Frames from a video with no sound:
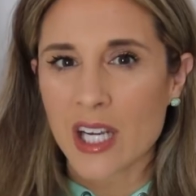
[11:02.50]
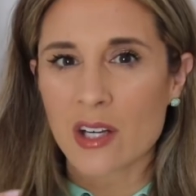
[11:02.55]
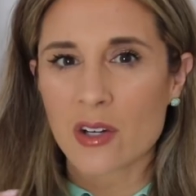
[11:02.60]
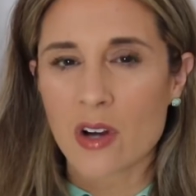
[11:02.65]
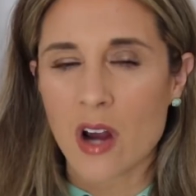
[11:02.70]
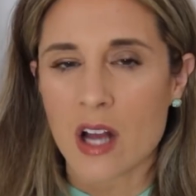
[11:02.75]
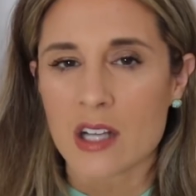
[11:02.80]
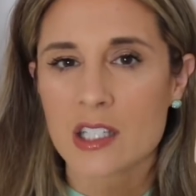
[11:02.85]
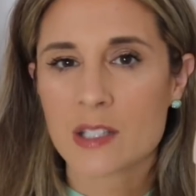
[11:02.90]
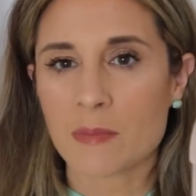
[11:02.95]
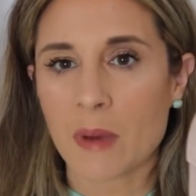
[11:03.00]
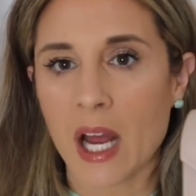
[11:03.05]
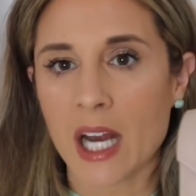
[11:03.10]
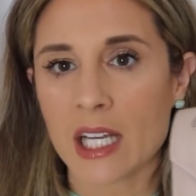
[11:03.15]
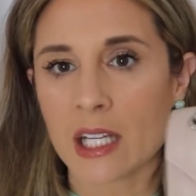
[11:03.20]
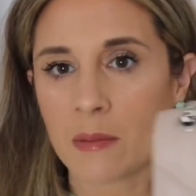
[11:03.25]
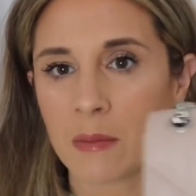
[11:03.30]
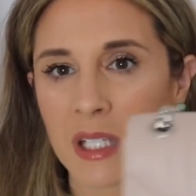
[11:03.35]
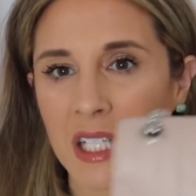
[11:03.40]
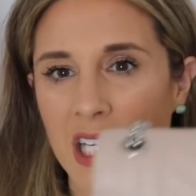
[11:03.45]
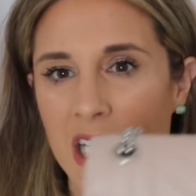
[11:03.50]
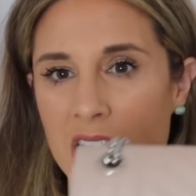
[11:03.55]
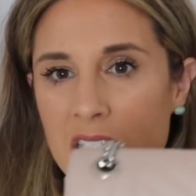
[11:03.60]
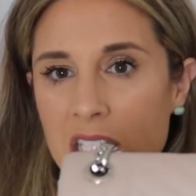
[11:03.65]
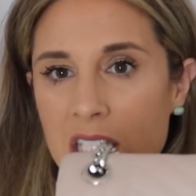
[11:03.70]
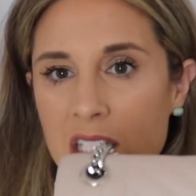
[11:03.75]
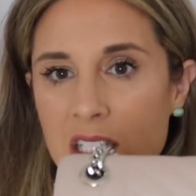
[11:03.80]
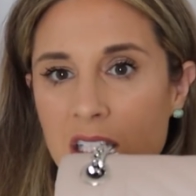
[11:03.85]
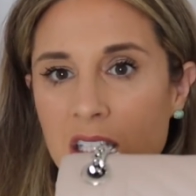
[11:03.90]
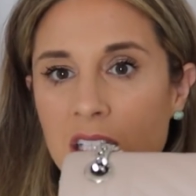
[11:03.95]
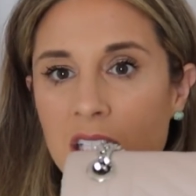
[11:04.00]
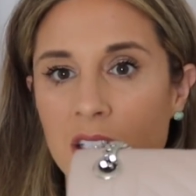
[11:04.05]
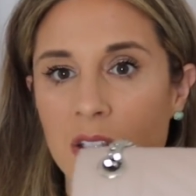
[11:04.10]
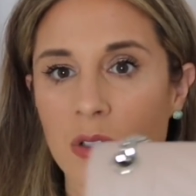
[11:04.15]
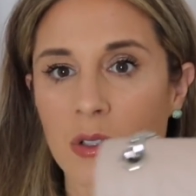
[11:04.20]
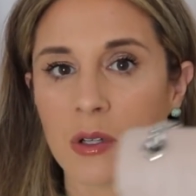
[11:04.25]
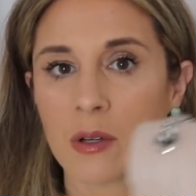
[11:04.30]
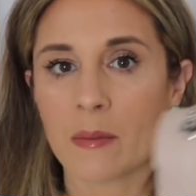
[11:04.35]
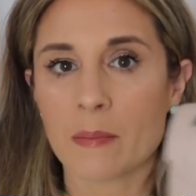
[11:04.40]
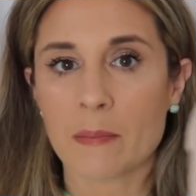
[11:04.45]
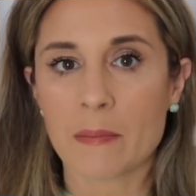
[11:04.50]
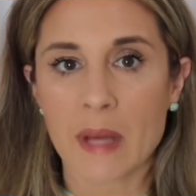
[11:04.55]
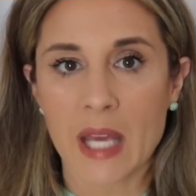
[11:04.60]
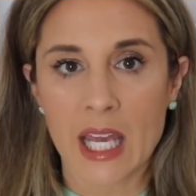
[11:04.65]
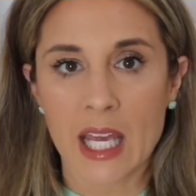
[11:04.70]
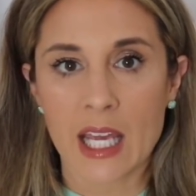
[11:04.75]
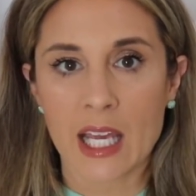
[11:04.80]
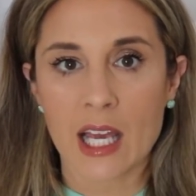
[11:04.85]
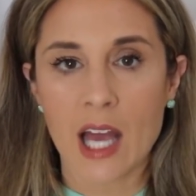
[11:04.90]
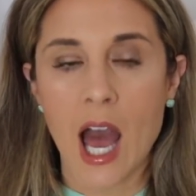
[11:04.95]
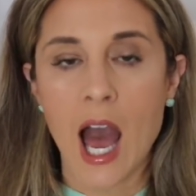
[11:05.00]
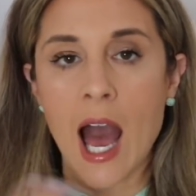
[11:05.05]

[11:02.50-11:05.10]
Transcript: crossbody because it's a little big.